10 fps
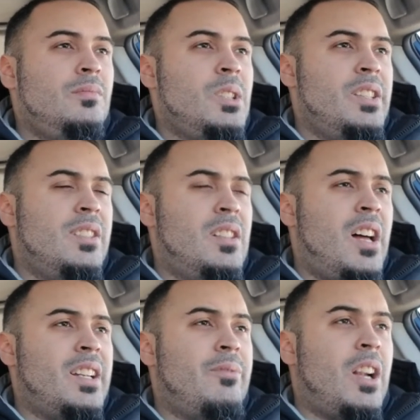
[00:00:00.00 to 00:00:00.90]
There's a
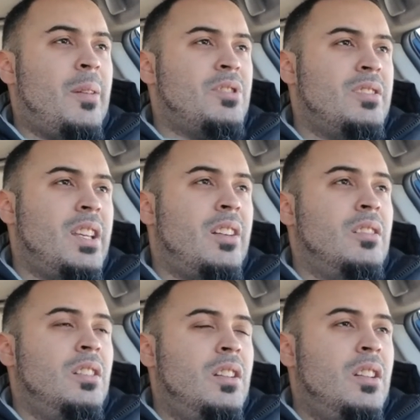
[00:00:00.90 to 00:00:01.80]
lot of different options there.
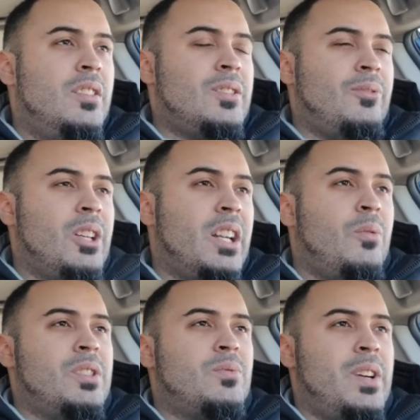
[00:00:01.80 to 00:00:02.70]
So figuring out which way